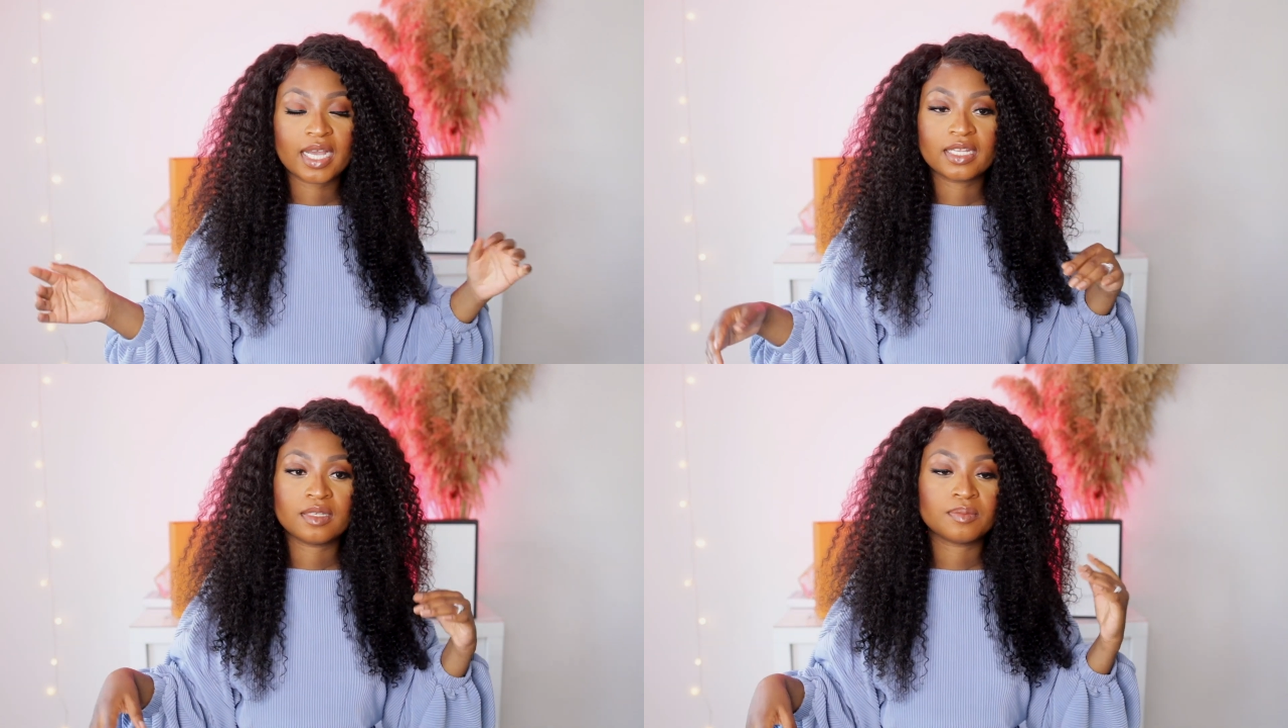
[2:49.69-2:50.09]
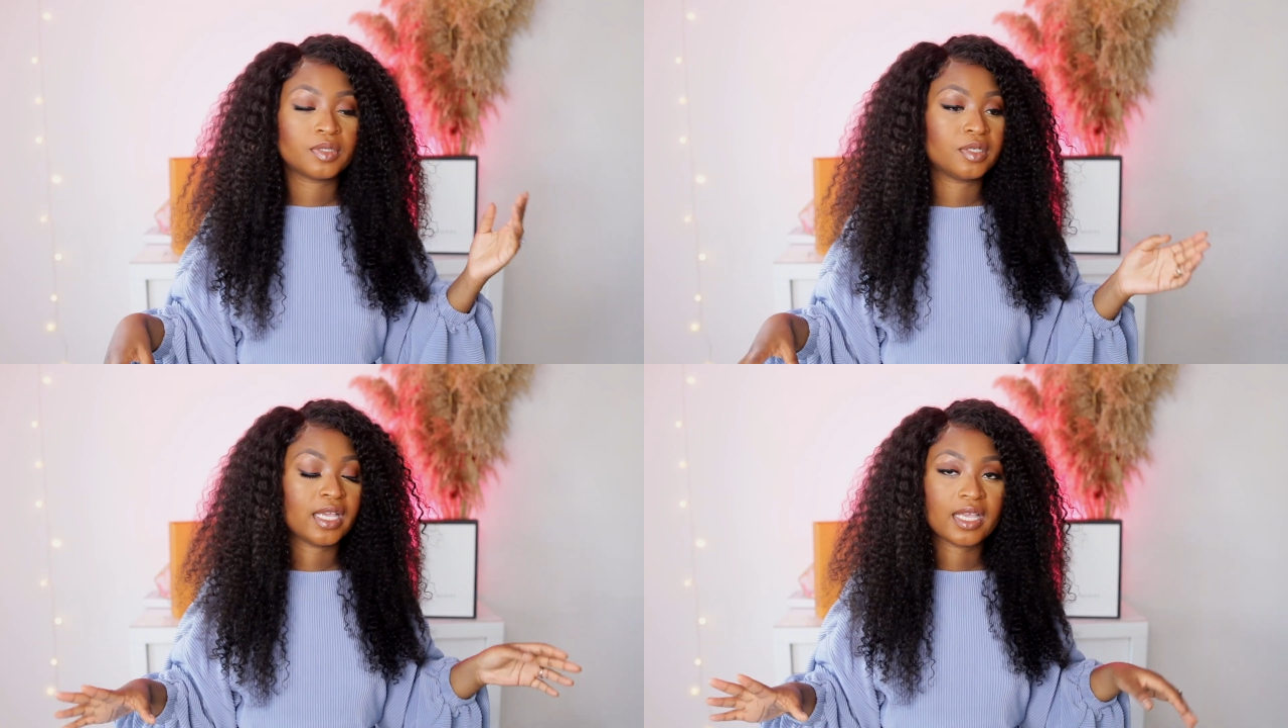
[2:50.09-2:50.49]
I didn't
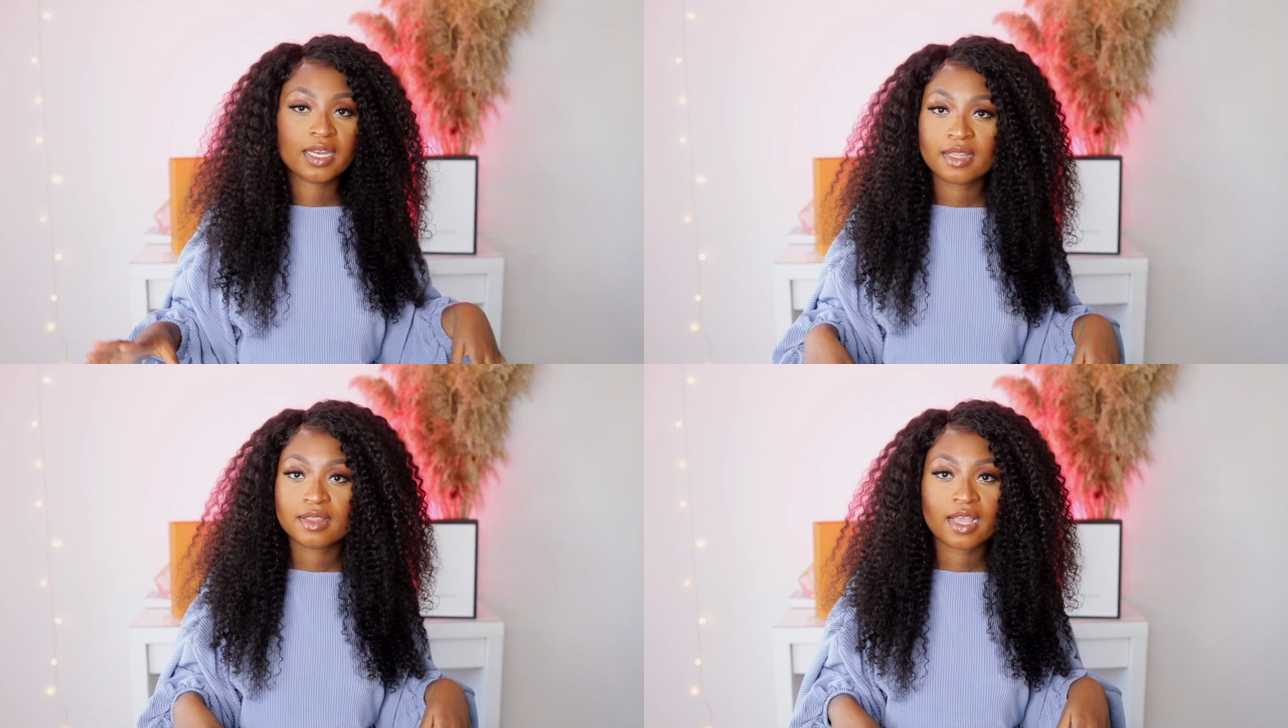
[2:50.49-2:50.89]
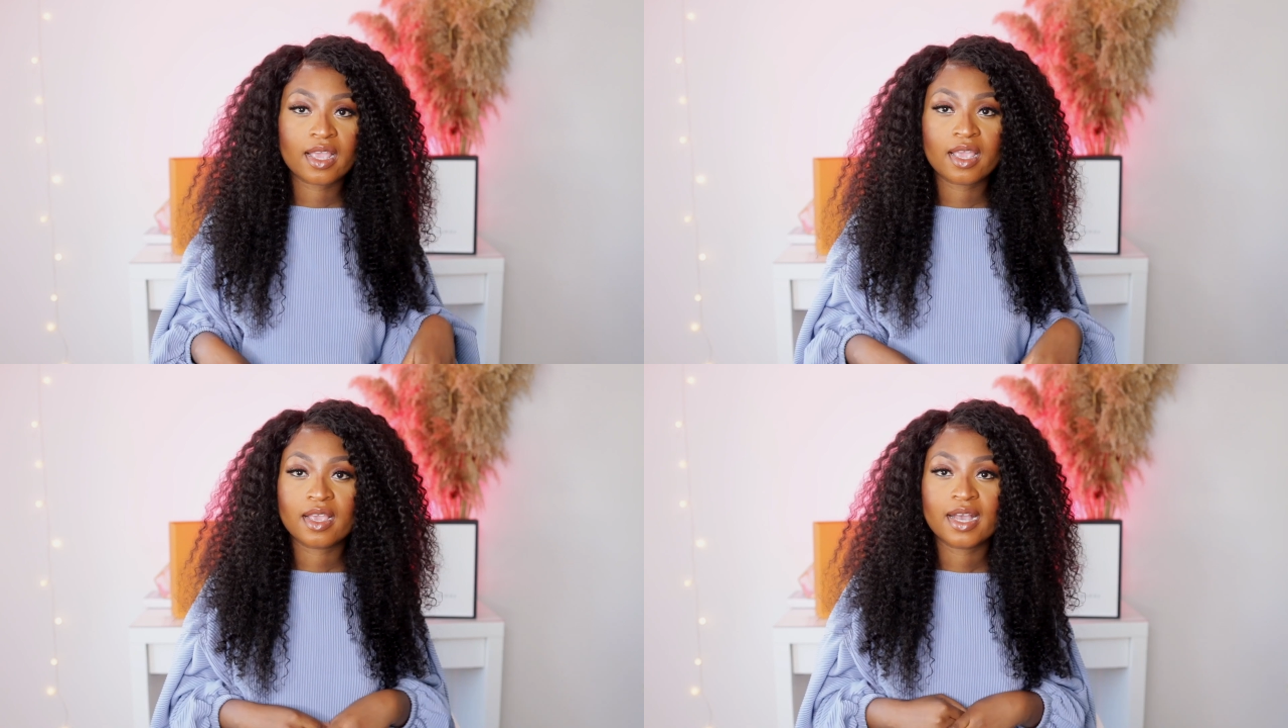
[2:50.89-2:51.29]
put
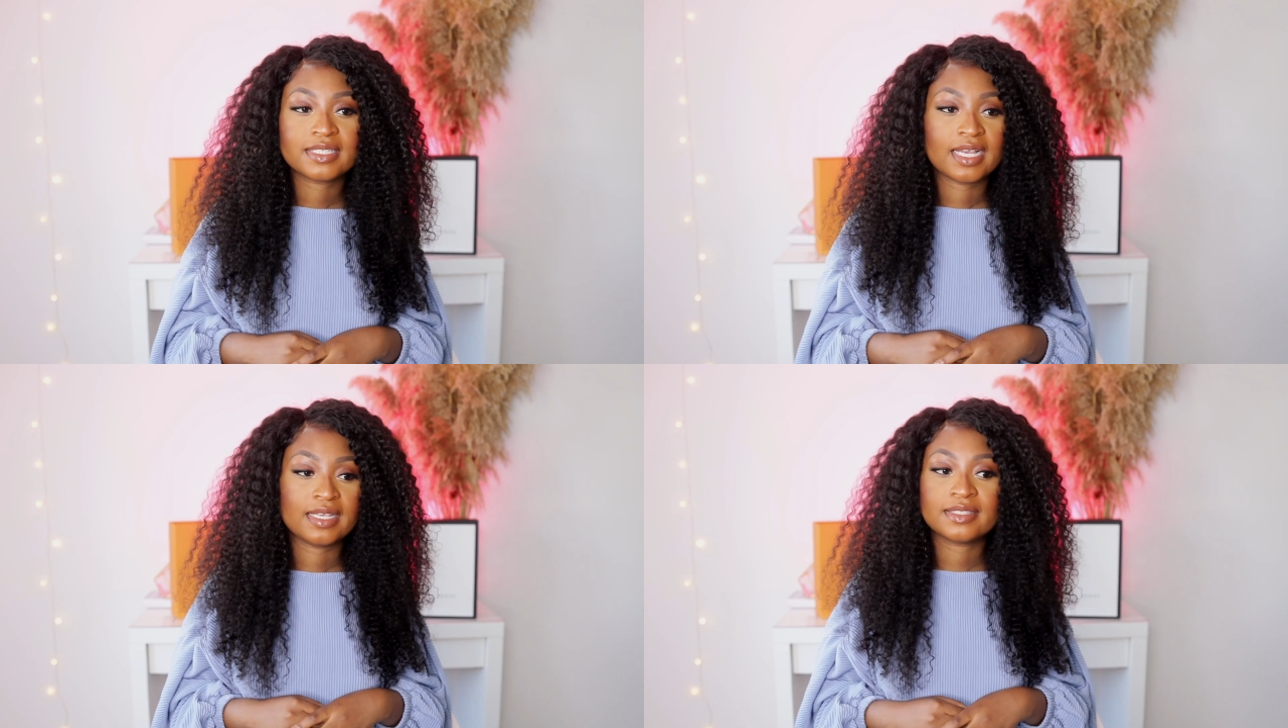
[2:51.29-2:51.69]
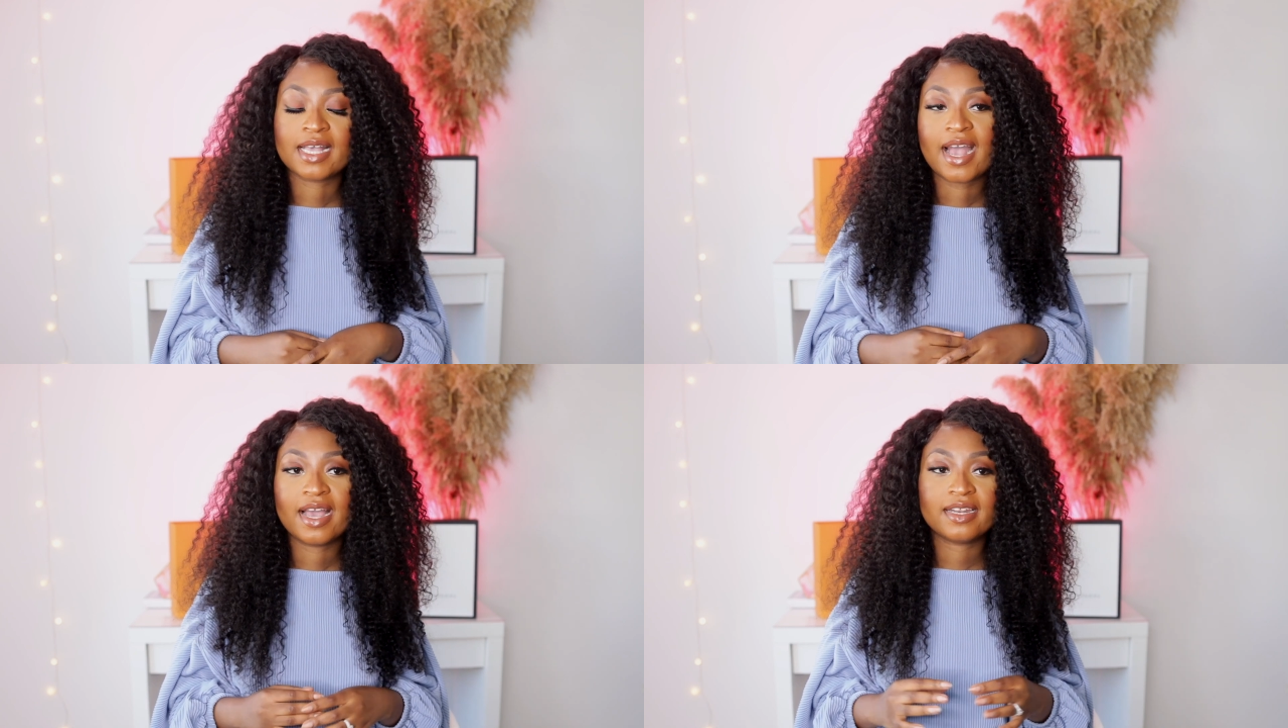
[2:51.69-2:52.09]
anything. As I
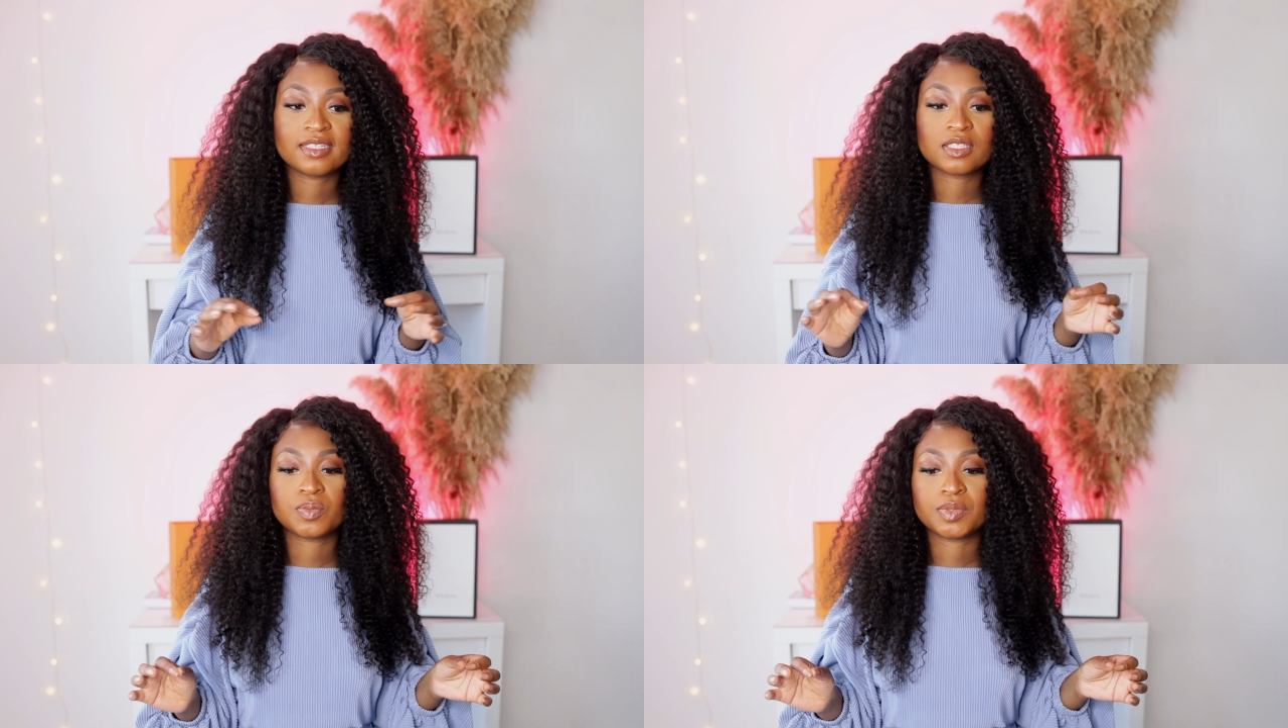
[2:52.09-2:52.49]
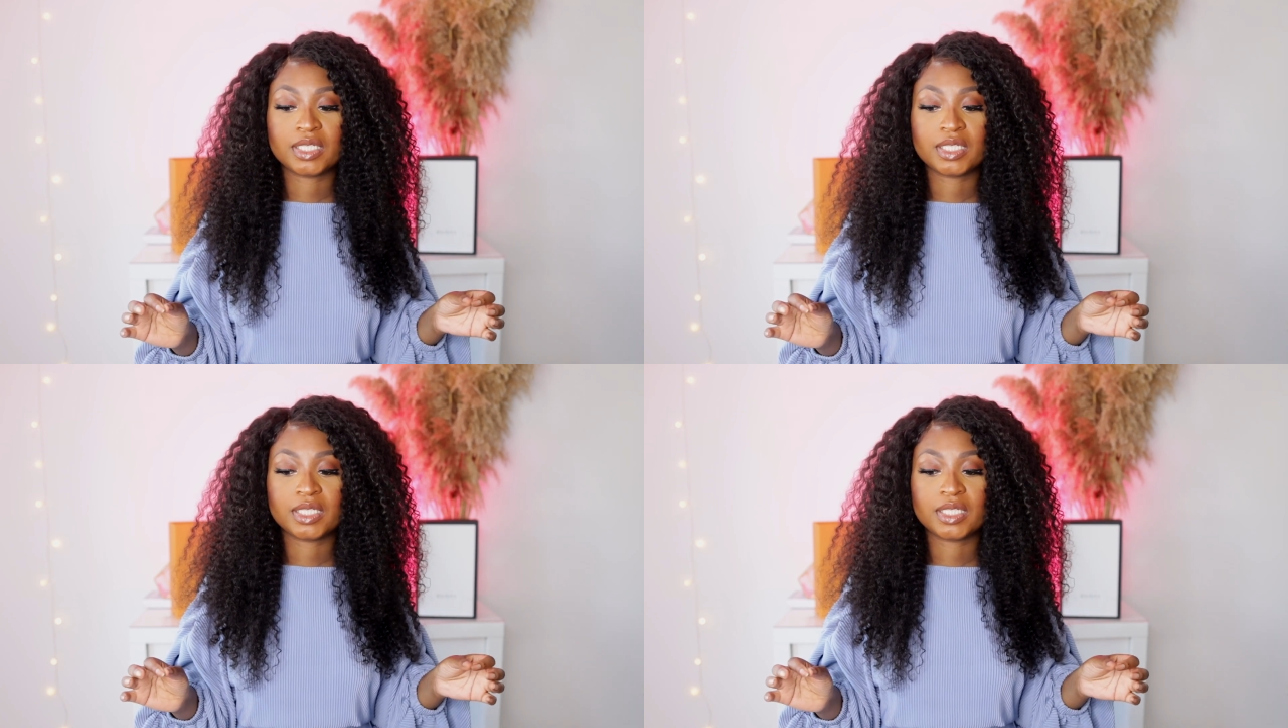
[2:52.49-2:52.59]
said, it's